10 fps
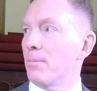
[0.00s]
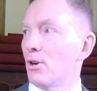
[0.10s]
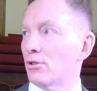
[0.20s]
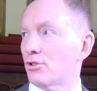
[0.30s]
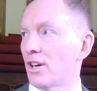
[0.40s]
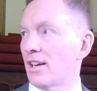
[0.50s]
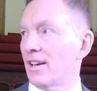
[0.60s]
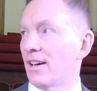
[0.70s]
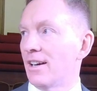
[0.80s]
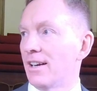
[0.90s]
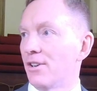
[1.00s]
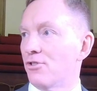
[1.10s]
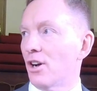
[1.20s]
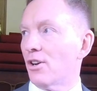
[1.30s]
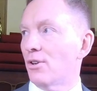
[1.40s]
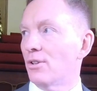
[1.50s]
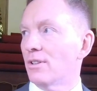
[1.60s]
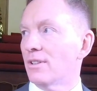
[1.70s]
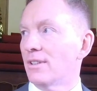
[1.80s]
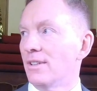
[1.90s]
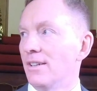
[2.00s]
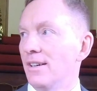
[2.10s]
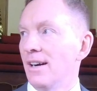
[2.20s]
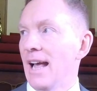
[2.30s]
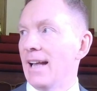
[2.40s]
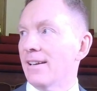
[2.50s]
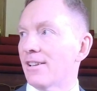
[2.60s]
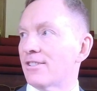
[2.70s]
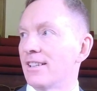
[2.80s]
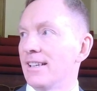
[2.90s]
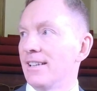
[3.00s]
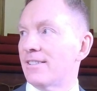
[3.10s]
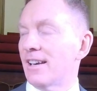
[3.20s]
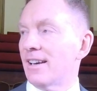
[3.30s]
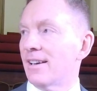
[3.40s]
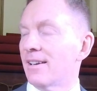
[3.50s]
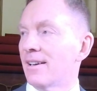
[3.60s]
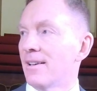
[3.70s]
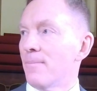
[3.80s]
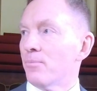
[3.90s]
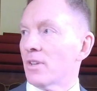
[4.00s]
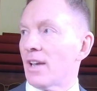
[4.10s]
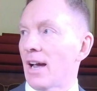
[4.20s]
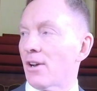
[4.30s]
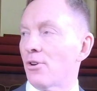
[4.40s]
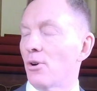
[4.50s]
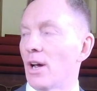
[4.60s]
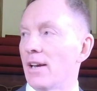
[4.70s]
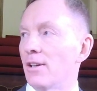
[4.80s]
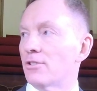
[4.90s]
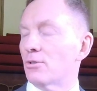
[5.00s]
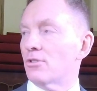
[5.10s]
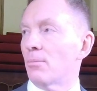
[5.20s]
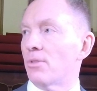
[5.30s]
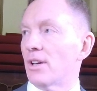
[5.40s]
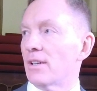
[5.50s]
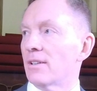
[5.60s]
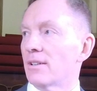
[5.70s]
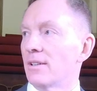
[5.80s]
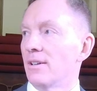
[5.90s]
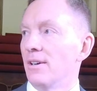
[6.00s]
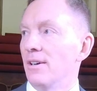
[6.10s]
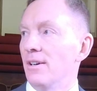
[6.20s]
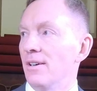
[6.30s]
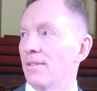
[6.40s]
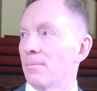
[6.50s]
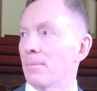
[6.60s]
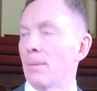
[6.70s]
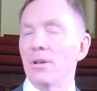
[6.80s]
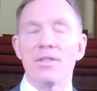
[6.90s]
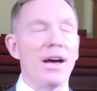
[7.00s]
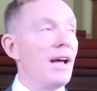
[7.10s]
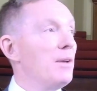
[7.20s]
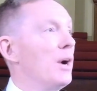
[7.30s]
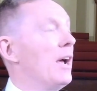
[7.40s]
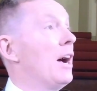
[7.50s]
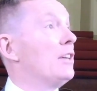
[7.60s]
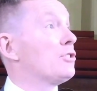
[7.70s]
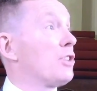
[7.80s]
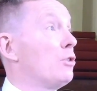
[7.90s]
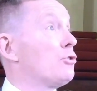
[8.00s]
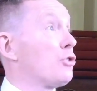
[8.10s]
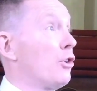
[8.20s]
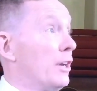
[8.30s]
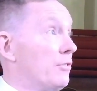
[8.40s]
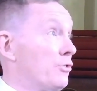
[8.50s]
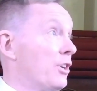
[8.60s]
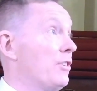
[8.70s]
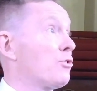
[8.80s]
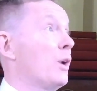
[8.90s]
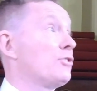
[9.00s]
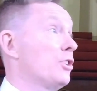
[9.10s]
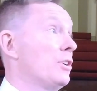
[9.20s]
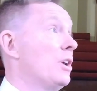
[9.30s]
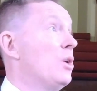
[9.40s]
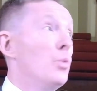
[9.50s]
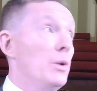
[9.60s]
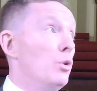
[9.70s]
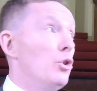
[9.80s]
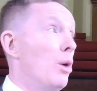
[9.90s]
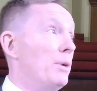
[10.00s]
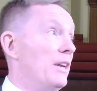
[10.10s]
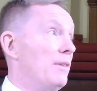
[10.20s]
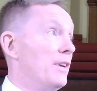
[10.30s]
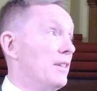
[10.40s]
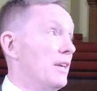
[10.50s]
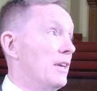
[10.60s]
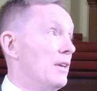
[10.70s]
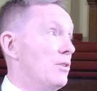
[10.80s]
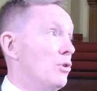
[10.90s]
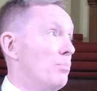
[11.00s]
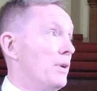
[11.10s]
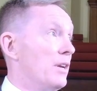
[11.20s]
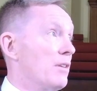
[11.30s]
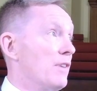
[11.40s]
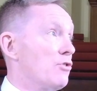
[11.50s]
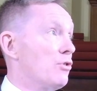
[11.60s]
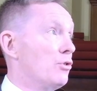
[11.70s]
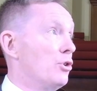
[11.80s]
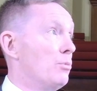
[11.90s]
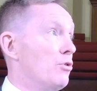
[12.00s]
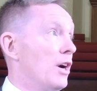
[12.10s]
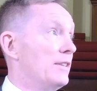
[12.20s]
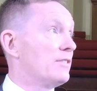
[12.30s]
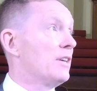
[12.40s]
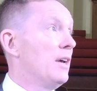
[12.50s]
in Australia in a jungle, endlessly eating kangaroo anus or something. Maybe that, anyway, so sorry, serious question. We will not be leaving the European Convention on Human Rights